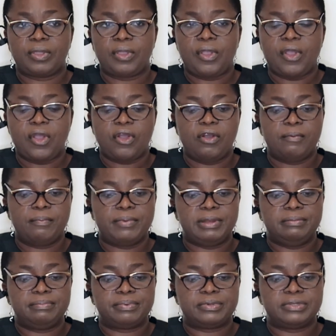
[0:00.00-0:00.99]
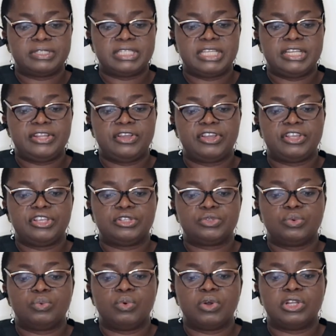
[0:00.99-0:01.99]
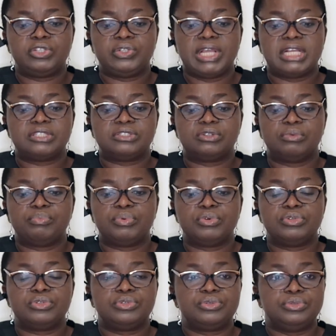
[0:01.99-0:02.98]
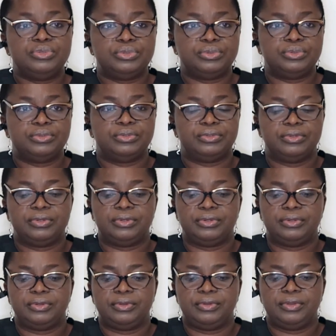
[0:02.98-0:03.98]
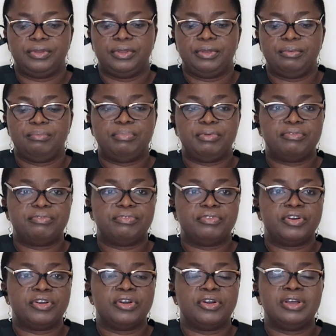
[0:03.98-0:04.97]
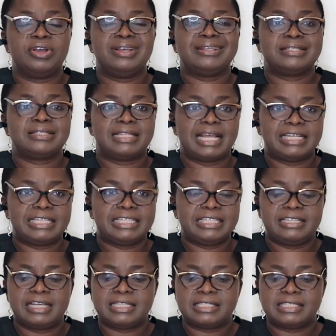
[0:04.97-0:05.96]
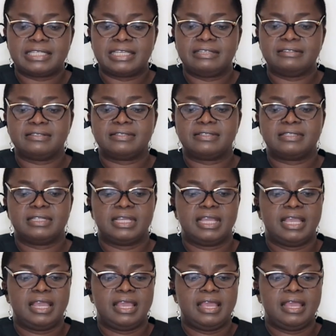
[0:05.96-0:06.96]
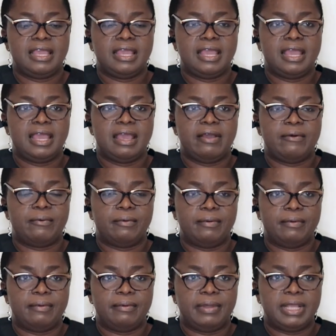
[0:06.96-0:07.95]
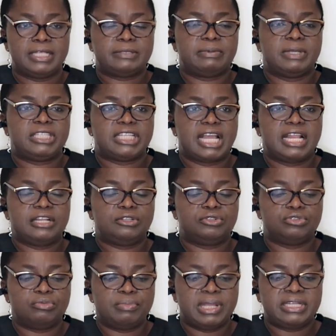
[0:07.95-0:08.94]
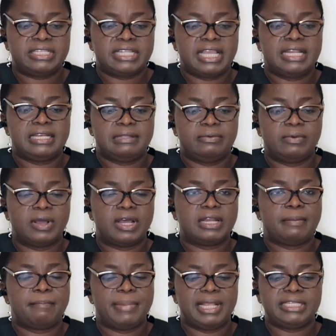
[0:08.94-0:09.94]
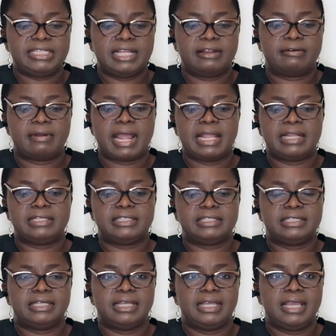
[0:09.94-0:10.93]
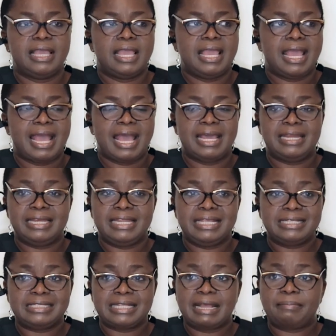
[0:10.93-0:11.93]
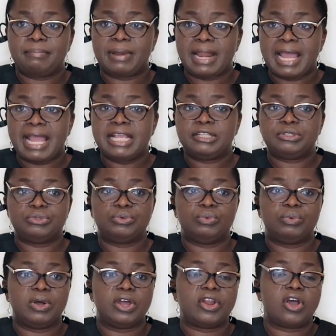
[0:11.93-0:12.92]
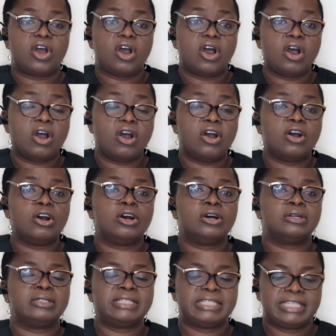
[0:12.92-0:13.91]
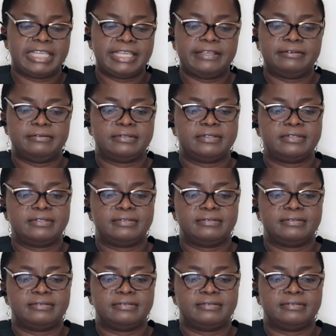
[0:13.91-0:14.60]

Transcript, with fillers: Opening procedure is what you are supposed to do before starting your skills, especially to maintain the what patient right. And this applies to what? All skills